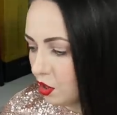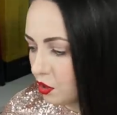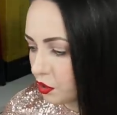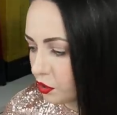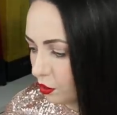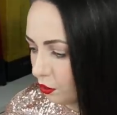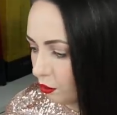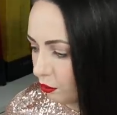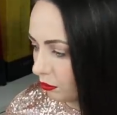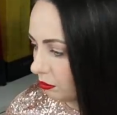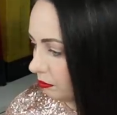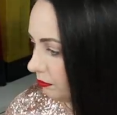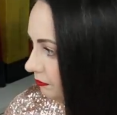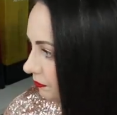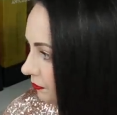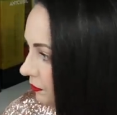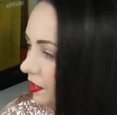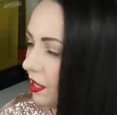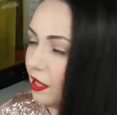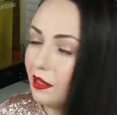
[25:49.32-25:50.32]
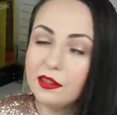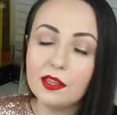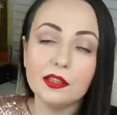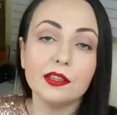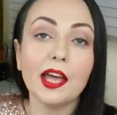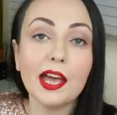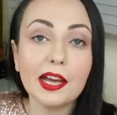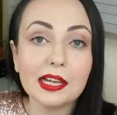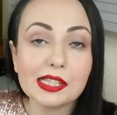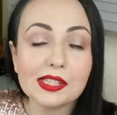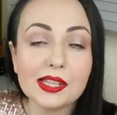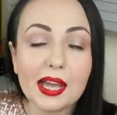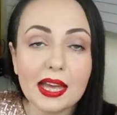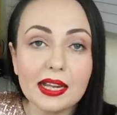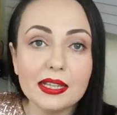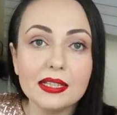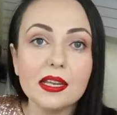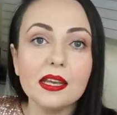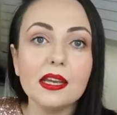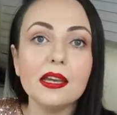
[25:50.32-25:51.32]
So, then the next
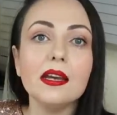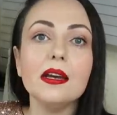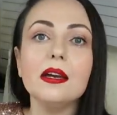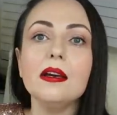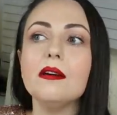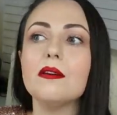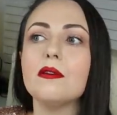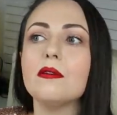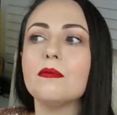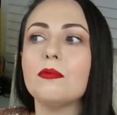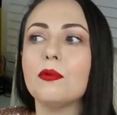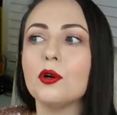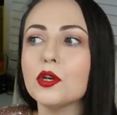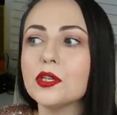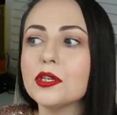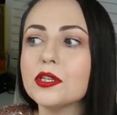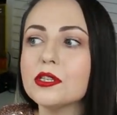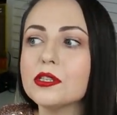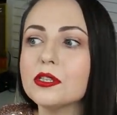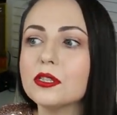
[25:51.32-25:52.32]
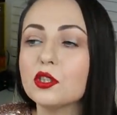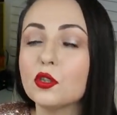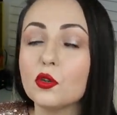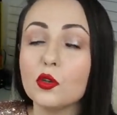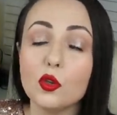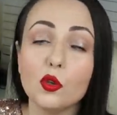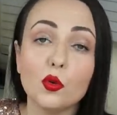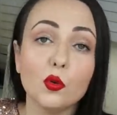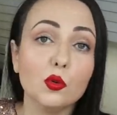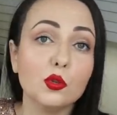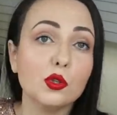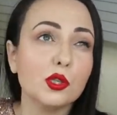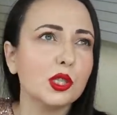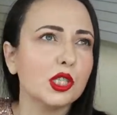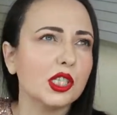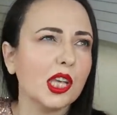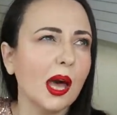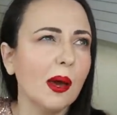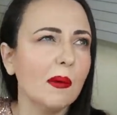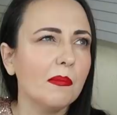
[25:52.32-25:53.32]
idea was to use
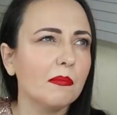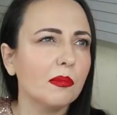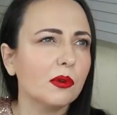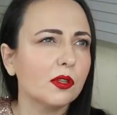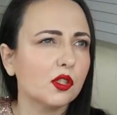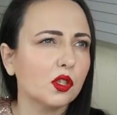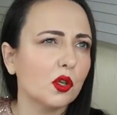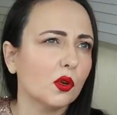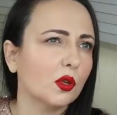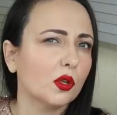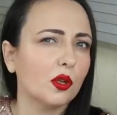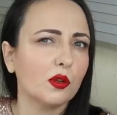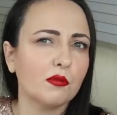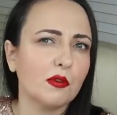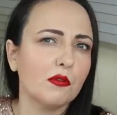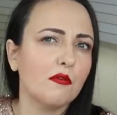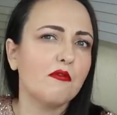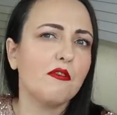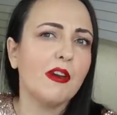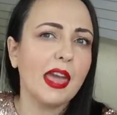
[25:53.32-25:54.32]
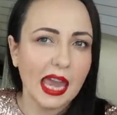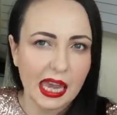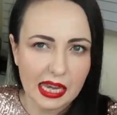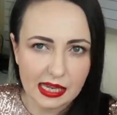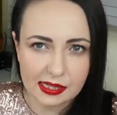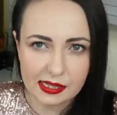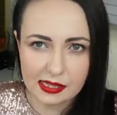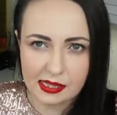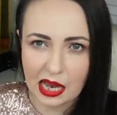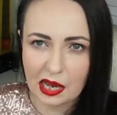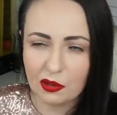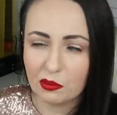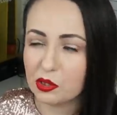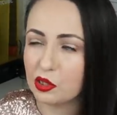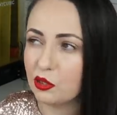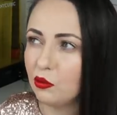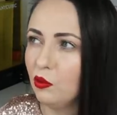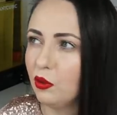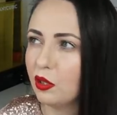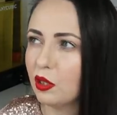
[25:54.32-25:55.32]
some sort of a vase. I
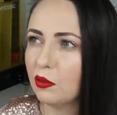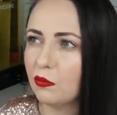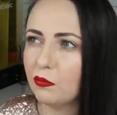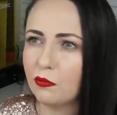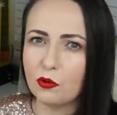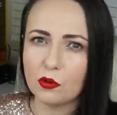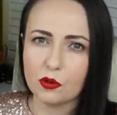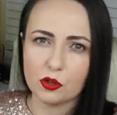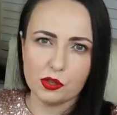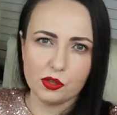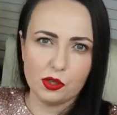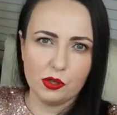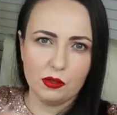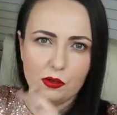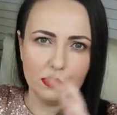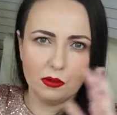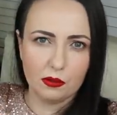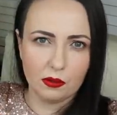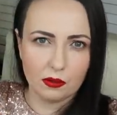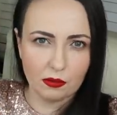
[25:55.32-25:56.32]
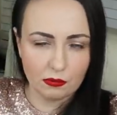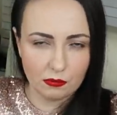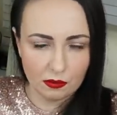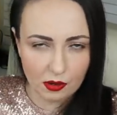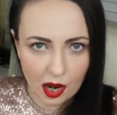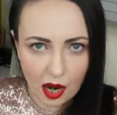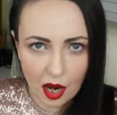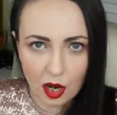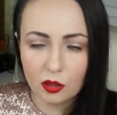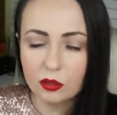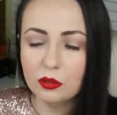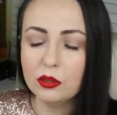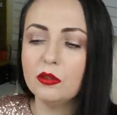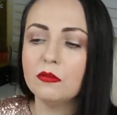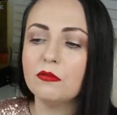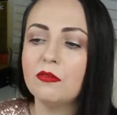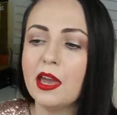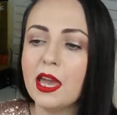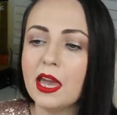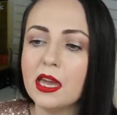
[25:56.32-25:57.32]
was looking for round
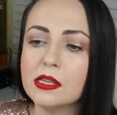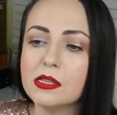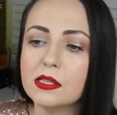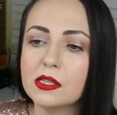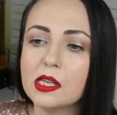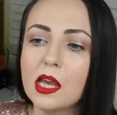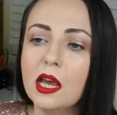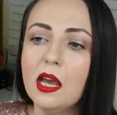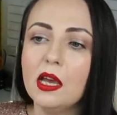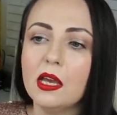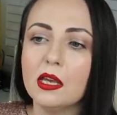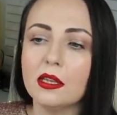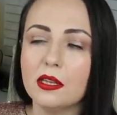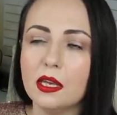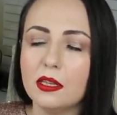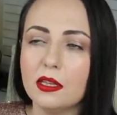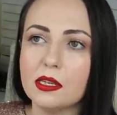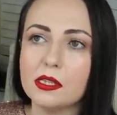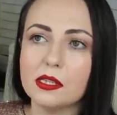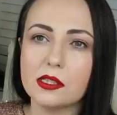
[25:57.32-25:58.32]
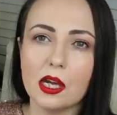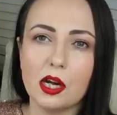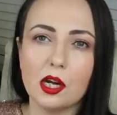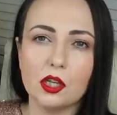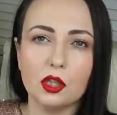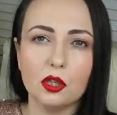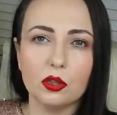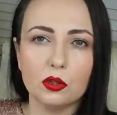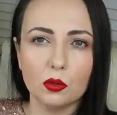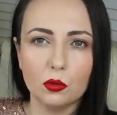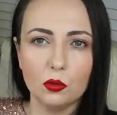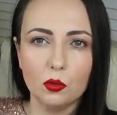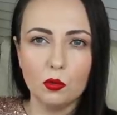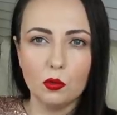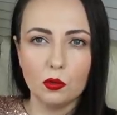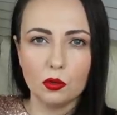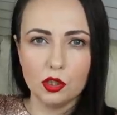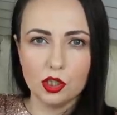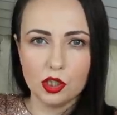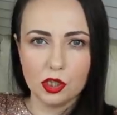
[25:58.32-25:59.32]
vase then I started to
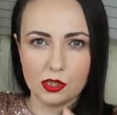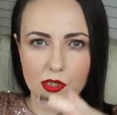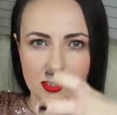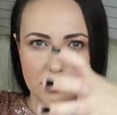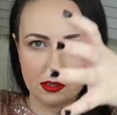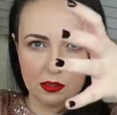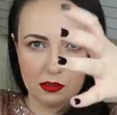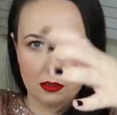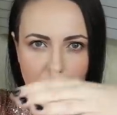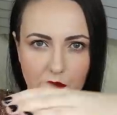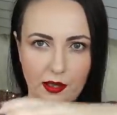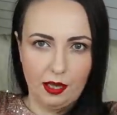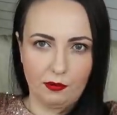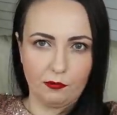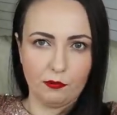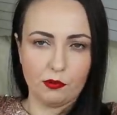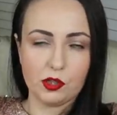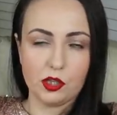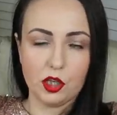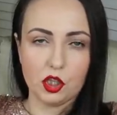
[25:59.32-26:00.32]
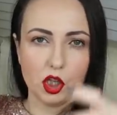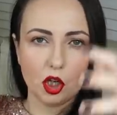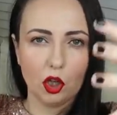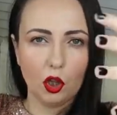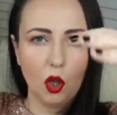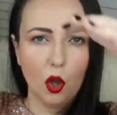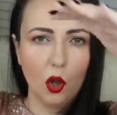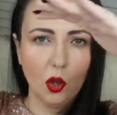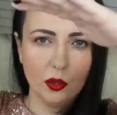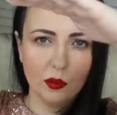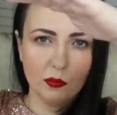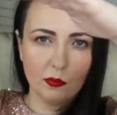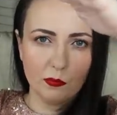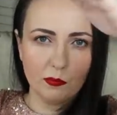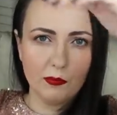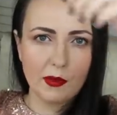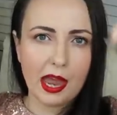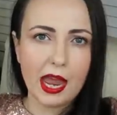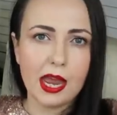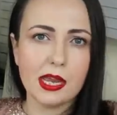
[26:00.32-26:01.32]
look just like for such a long
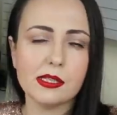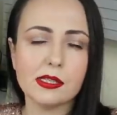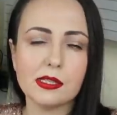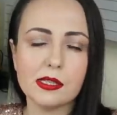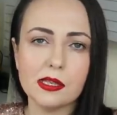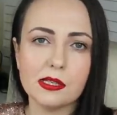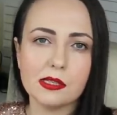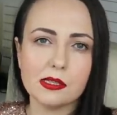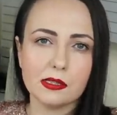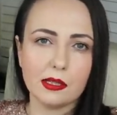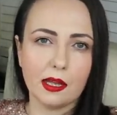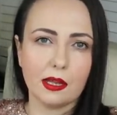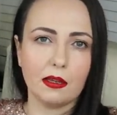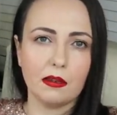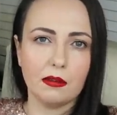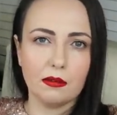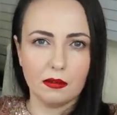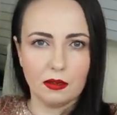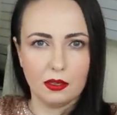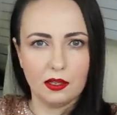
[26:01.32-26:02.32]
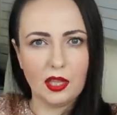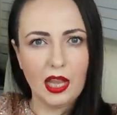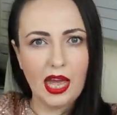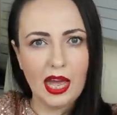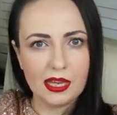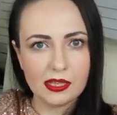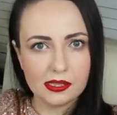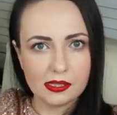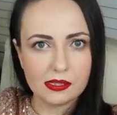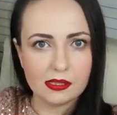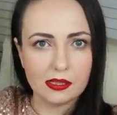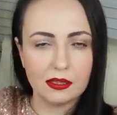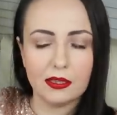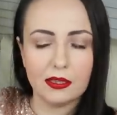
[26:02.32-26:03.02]
vases like glass